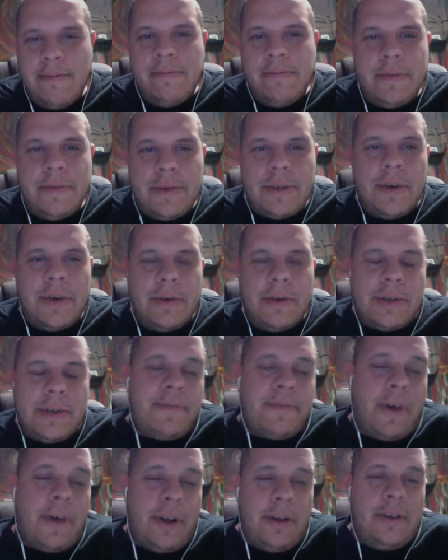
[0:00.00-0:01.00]
So
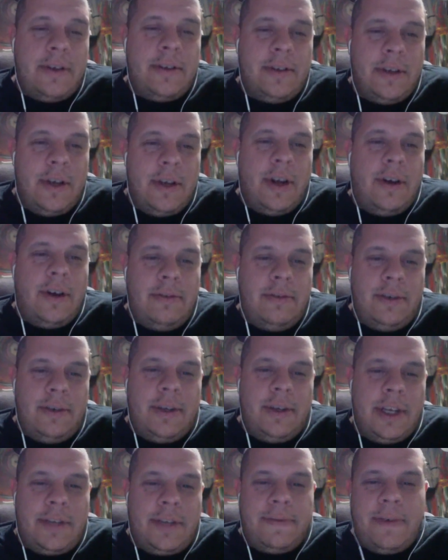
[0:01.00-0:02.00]
it's fun, you know?
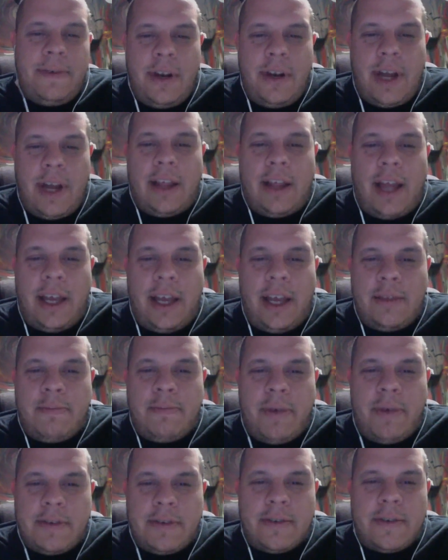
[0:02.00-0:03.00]
It's fun. I like
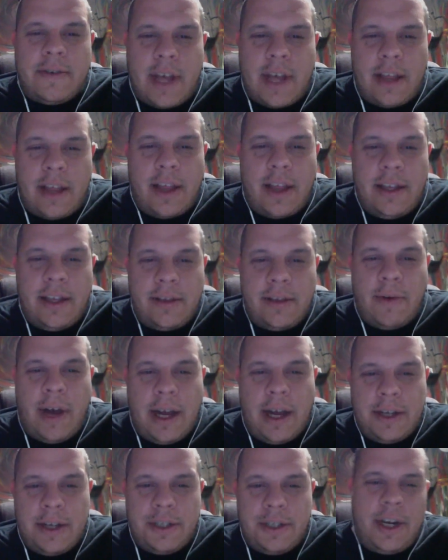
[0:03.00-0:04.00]
the puzzles. I like to
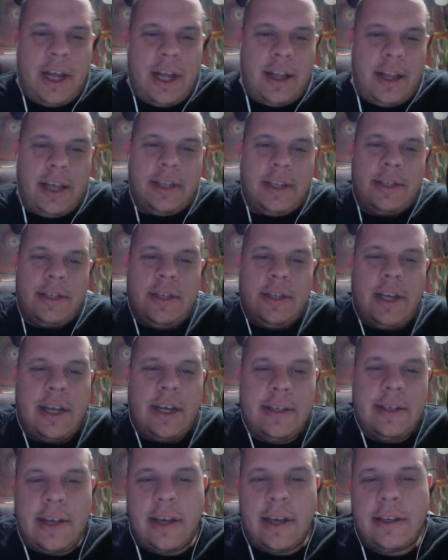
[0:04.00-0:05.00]
watch it. I like to
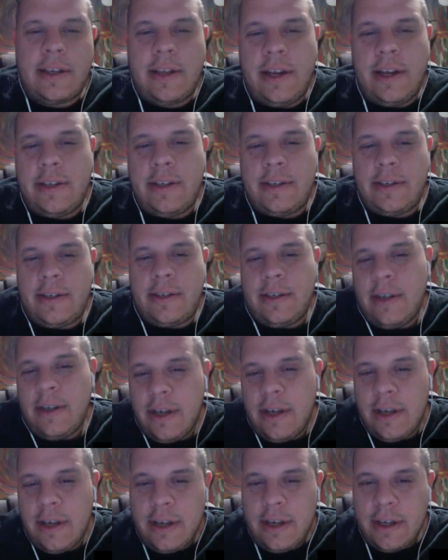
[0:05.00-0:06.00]
dissect it. It's
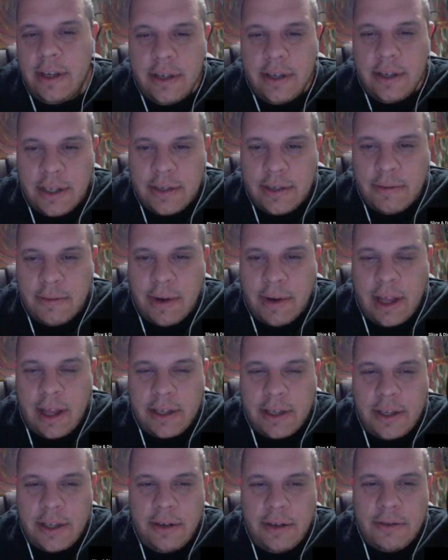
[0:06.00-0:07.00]
what I
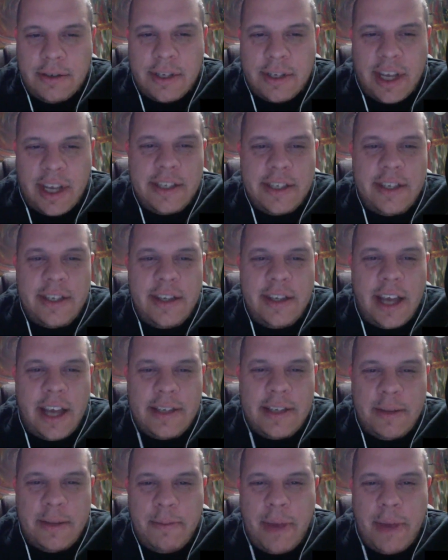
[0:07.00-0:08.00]
like to do. Slice and
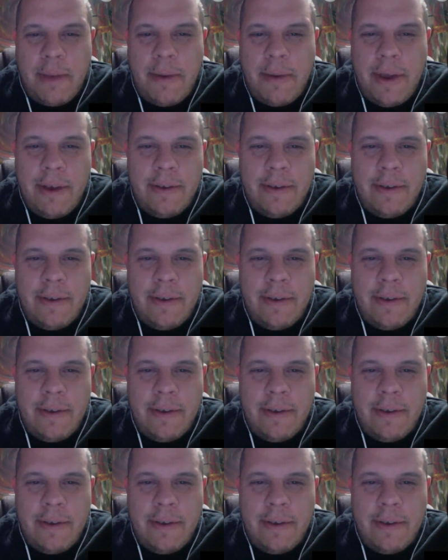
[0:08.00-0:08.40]
dice it, baby.